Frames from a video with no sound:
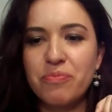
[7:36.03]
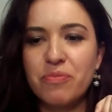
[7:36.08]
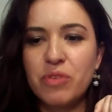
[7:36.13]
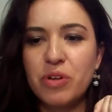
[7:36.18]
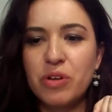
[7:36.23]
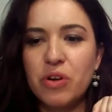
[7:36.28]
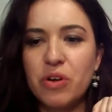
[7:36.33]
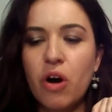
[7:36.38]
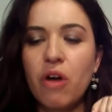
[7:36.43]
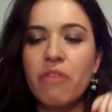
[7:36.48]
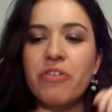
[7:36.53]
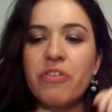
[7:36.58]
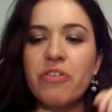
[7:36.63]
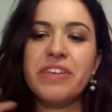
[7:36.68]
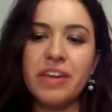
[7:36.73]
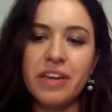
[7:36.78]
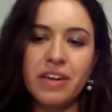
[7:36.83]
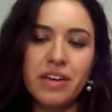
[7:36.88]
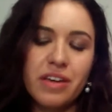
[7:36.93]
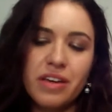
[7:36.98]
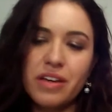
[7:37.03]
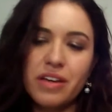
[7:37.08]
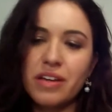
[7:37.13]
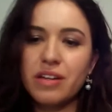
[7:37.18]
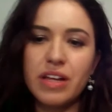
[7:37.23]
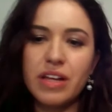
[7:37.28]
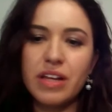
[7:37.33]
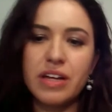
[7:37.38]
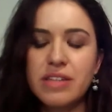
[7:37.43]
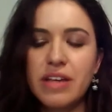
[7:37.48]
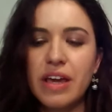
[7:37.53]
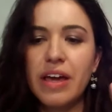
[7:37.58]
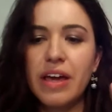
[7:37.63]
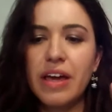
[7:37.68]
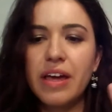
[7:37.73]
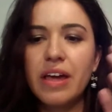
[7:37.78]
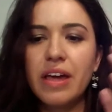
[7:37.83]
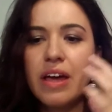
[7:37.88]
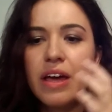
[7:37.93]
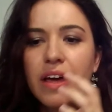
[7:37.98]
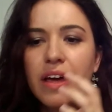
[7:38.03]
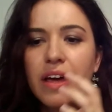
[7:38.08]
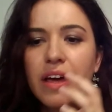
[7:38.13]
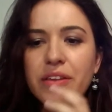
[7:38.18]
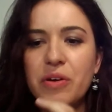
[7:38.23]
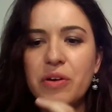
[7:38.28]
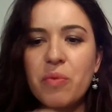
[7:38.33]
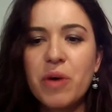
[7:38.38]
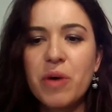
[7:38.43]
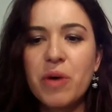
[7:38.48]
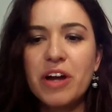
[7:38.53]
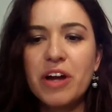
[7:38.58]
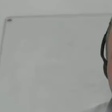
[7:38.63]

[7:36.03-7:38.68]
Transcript: overthinking, let's say. And one of